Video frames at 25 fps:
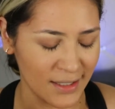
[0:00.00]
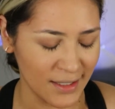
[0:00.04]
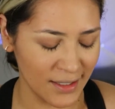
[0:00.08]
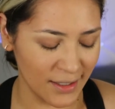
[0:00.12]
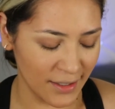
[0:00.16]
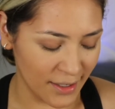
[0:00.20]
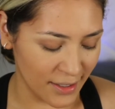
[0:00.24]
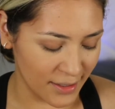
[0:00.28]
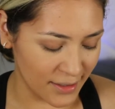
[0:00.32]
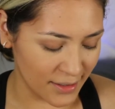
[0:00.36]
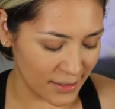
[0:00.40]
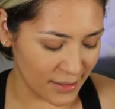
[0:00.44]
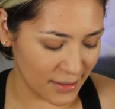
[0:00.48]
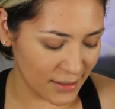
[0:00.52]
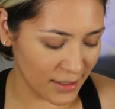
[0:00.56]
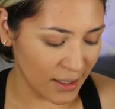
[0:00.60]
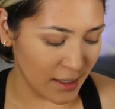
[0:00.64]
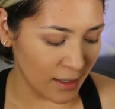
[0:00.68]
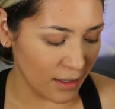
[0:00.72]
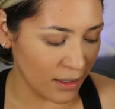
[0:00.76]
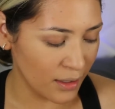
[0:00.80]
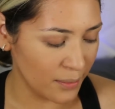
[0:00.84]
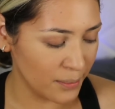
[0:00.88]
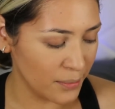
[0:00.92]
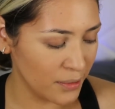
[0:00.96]
Yes.
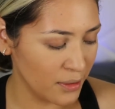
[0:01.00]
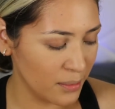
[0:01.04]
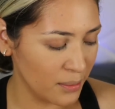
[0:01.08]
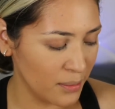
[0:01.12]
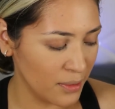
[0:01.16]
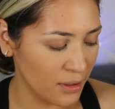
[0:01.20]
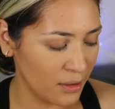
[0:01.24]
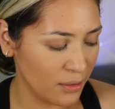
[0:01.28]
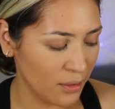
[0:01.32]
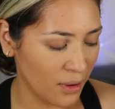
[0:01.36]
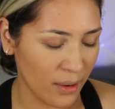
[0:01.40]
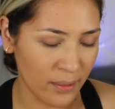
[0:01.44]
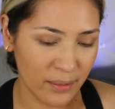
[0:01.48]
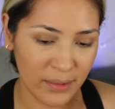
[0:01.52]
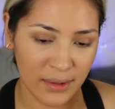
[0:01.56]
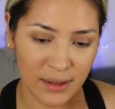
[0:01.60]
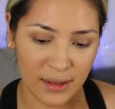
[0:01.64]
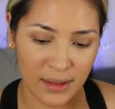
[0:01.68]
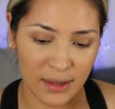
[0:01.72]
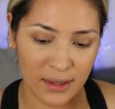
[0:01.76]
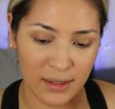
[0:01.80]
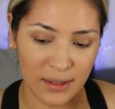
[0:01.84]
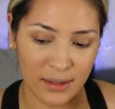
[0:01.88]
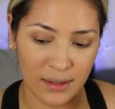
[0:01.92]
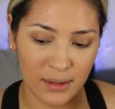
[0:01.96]
I'm gonna be grabbing
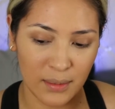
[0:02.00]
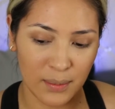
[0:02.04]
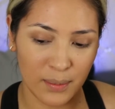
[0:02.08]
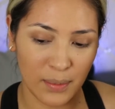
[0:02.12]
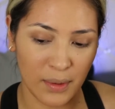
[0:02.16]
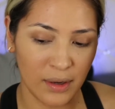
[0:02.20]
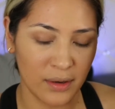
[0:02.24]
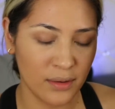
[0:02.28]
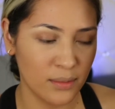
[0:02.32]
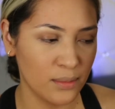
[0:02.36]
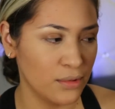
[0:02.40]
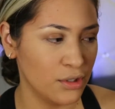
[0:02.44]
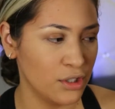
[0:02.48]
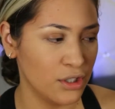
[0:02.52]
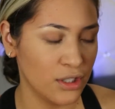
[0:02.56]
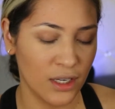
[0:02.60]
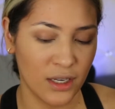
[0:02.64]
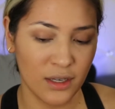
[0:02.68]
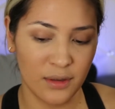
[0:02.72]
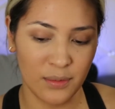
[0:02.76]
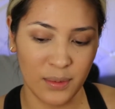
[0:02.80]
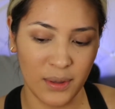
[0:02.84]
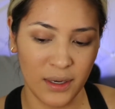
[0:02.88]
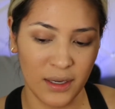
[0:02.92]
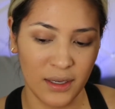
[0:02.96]
the bottom
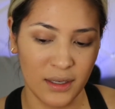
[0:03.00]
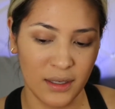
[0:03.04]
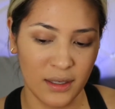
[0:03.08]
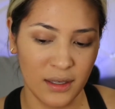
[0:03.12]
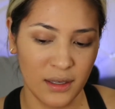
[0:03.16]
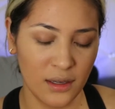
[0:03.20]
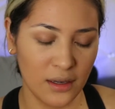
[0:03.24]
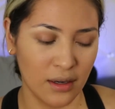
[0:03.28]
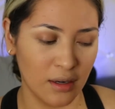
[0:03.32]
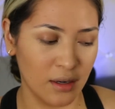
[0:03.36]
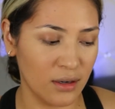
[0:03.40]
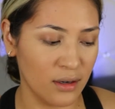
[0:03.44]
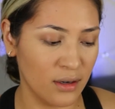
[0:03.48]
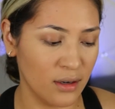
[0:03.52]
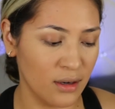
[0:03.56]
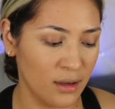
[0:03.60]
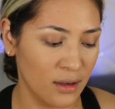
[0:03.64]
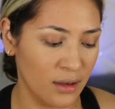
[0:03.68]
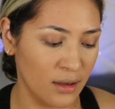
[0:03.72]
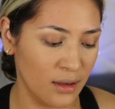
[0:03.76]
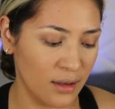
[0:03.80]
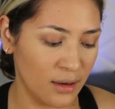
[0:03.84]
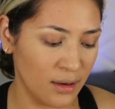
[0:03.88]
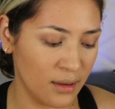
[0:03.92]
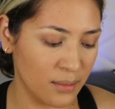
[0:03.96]
shade right here
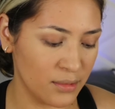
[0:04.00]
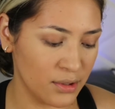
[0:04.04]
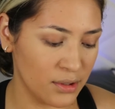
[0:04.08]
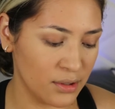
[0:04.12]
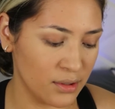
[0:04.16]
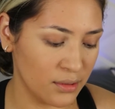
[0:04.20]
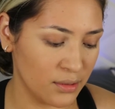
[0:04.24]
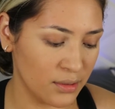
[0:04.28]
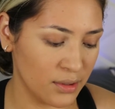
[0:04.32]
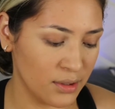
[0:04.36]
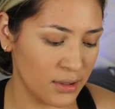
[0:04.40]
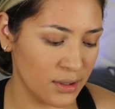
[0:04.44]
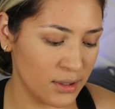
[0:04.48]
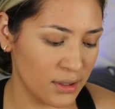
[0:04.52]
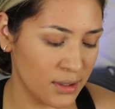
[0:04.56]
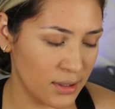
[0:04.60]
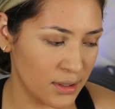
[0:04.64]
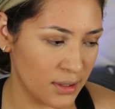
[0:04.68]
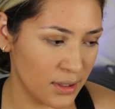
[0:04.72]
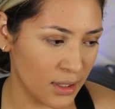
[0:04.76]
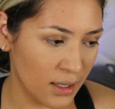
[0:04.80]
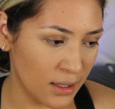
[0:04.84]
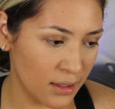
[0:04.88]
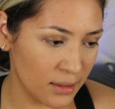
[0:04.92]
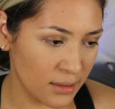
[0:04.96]
and I'm just going to
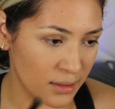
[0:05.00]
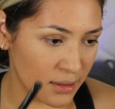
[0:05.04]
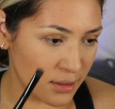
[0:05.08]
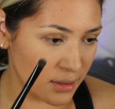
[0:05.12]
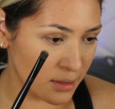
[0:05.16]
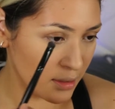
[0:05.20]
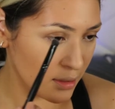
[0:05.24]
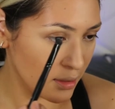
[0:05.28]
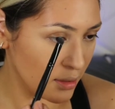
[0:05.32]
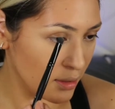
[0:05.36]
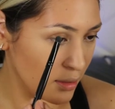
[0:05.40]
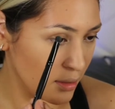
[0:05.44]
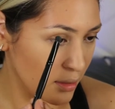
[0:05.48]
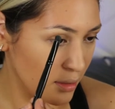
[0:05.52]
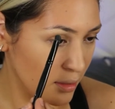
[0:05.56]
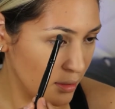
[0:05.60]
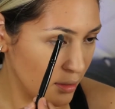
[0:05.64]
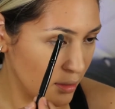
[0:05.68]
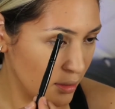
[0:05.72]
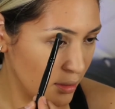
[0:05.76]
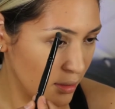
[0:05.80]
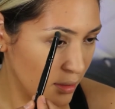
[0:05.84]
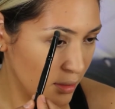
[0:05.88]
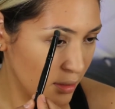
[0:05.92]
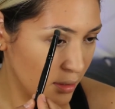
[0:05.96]
set
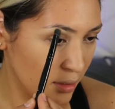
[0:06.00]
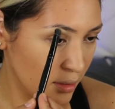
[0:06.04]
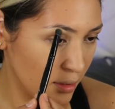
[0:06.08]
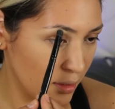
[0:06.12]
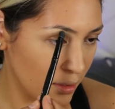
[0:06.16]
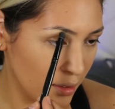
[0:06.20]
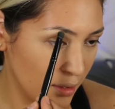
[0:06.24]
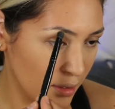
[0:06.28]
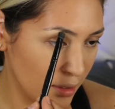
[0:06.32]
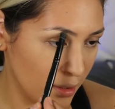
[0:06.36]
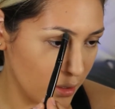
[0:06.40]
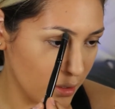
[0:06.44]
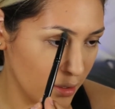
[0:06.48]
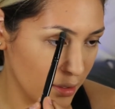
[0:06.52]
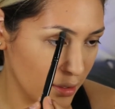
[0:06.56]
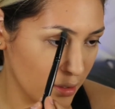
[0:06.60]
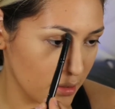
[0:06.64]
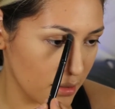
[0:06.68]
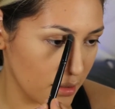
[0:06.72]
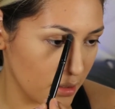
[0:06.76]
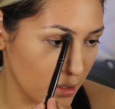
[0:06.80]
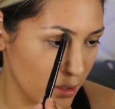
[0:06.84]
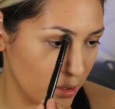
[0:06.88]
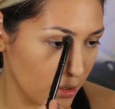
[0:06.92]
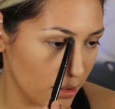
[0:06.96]
the
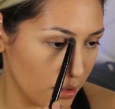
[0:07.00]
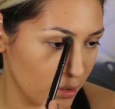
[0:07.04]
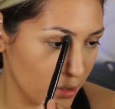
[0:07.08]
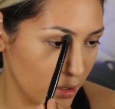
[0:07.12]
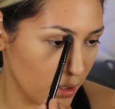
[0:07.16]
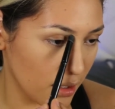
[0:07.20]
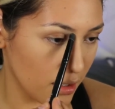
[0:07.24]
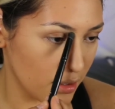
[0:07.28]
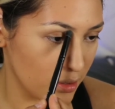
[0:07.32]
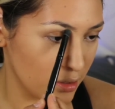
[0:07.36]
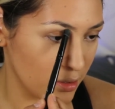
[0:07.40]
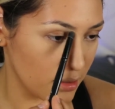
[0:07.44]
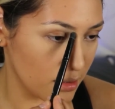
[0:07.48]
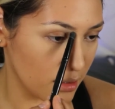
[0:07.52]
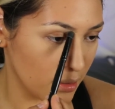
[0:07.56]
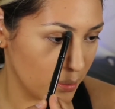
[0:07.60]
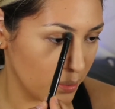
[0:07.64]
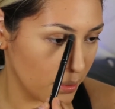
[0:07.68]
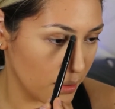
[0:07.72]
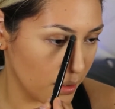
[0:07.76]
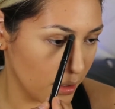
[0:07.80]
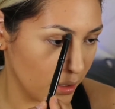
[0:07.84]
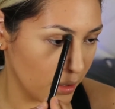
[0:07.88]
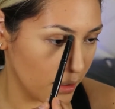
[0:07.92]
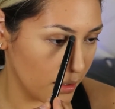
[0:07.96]
concealer that I just
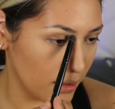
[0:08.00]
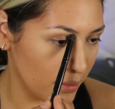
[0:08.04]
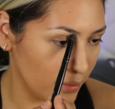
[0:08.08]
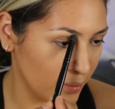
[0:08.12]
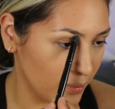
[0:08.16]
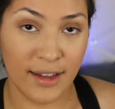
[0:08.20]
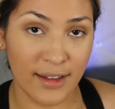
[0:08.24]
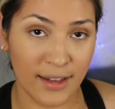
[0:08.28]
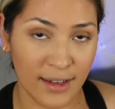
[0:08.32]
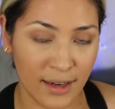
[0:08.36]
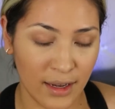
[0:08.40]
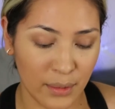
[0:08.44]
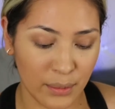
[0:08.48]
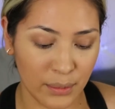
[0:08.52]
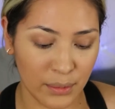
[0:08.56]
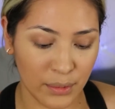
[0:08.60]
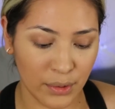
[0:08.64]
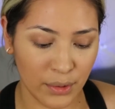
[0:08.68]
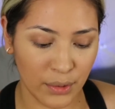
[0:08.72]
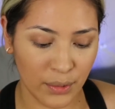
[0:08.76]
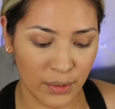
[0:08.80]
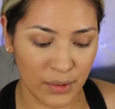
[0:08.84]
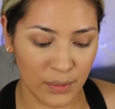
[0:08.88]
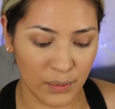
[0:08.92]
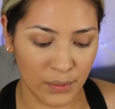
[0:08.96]
applied. And then I will
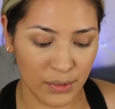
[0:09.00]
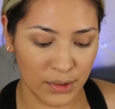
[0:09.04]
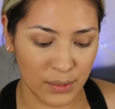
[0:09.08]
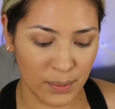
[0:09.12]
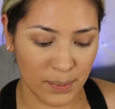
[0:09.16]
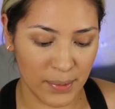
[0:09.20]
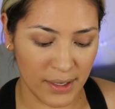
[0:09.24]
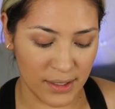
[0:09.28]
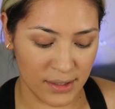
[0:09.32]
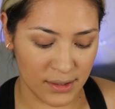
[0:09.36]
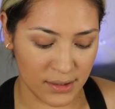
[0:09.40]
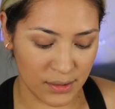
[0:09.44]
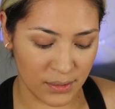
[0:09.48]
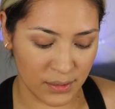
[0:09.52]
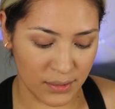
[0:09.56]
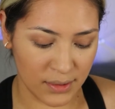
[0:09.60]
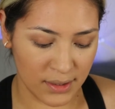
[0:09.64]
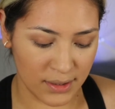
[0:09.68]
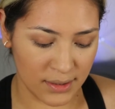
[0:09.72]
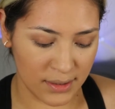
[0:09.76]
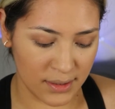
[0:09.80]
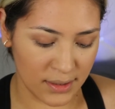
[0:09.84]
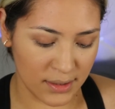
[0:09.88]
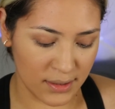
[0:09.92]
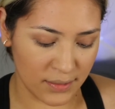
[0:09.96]
go in with the pencil.
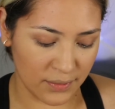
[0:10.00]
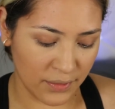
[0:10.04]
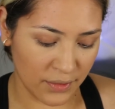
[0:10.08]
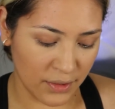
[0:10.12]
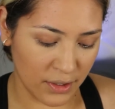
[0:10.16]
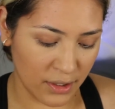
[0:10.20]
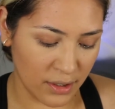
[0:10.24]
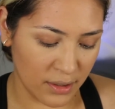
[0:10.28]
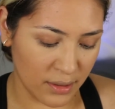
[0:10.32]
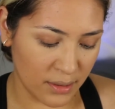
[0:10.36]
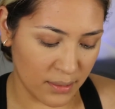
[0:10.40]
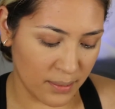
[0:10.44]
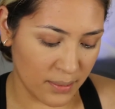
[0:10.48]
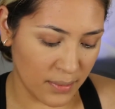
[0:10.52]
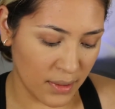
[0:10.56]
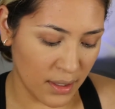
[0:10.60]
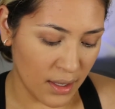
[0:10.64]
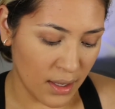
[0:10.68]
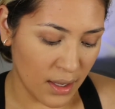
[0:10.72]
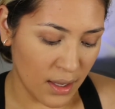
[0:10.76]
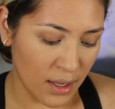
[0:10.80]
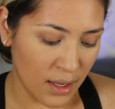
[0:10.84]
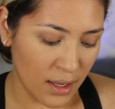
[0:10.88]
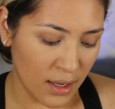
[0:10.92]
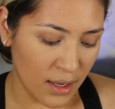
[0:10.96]
This is from
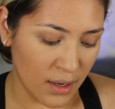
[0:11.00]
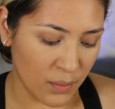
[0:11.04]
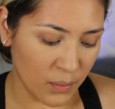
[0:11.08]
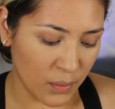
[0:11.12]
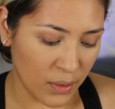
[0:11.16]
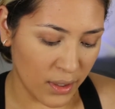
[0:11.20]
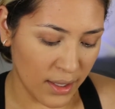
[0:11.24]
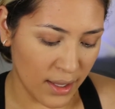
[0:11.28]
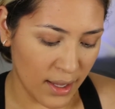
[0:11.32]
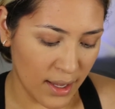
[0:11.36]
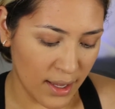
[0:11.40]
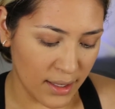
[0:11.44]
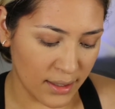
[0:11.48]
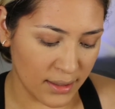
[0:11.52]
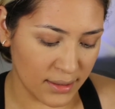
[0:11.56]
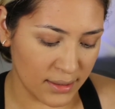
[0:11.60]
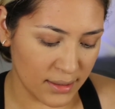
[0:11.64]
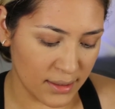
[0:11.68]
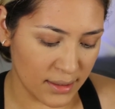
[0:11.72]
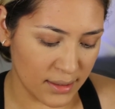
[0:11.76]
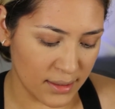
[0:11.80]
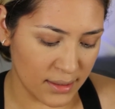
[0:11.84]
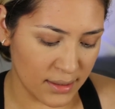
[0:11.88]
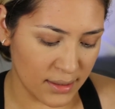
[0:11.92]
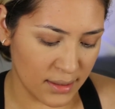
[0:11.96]
NYX.
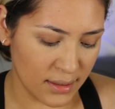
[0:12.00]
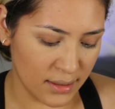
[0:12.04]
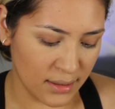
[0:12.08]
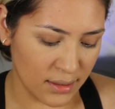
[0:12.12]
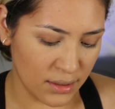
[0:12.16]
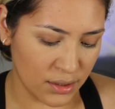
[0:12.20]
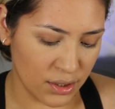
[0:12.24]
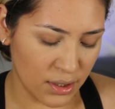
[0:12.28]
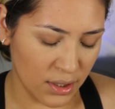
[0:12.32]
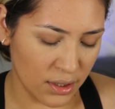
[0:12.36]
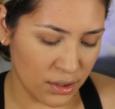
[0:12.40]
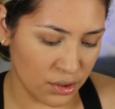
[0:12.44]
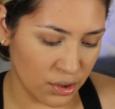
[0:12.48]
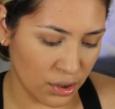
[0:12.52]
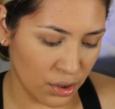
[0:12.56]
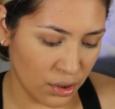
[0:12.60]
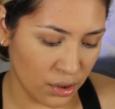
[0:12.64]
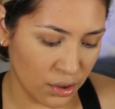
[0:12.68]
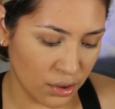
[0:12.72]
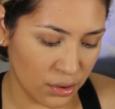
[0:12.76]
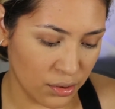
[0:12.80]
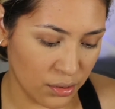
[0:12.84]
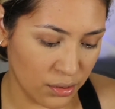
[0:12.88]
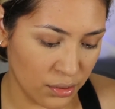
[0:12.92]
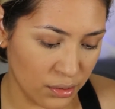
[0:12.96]
This is in the shade
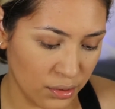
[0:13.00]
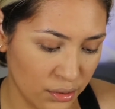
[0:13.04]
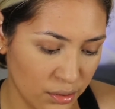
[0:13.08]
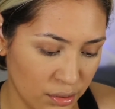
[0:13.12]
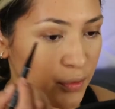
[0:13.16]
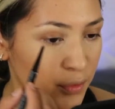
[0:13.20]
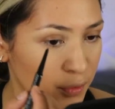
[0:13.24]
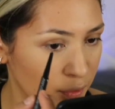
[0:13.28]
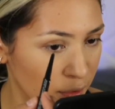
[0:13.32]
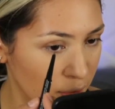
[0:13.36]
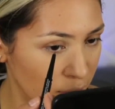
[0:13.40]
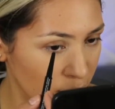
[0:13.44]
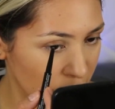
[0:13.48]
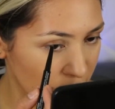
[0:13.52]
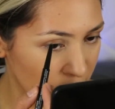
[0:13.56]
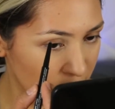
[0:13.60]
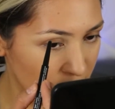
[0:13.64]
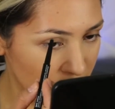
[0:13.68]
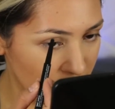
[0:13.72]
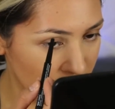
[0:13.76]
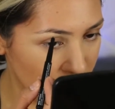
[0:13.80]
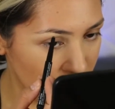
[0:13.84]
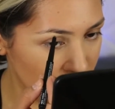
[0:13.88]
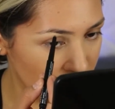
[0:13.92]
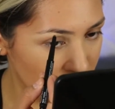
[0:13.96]
Charcoal. Fill
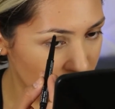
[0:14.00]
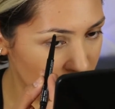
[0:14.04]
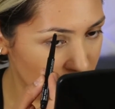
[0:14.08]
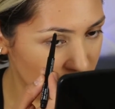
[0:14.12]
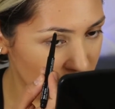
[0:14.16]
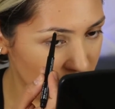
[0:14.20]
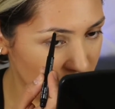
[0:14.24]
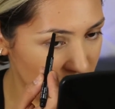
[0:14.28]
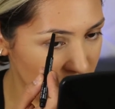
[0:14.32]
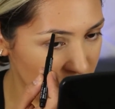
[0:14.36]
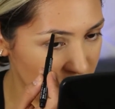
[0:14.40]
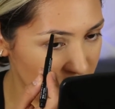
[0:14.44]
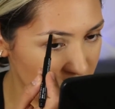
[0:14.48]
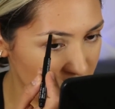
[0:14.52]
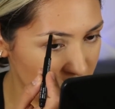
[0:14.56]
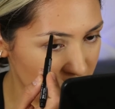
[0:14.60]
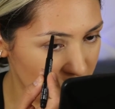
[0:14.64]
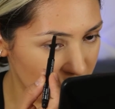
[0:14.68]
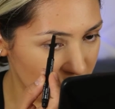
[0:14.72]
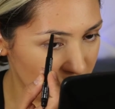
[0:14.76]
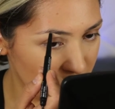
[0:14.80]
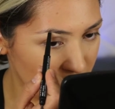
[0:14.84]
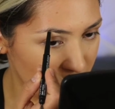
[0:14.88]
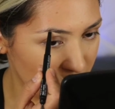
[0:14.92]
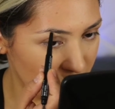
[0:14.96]
in the places
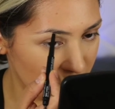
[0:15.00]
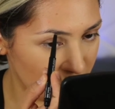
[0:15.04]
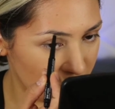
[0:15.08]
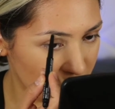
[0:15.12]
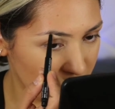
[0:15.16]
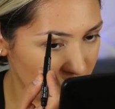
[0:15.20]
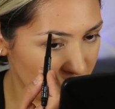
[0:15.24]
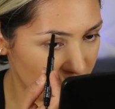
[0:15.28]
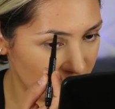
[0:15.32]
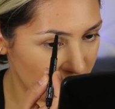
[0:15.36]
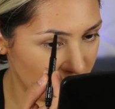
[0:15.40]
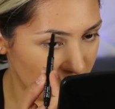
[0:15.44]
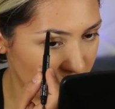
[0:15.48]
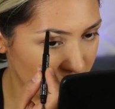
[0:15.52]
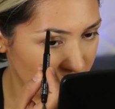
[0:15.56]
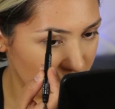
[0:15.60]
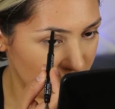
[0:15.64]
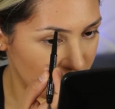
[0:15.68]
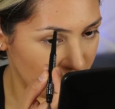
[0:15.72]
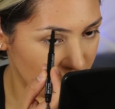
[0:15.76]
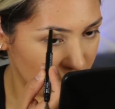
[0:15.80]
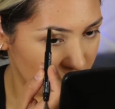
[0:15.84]
where I don't have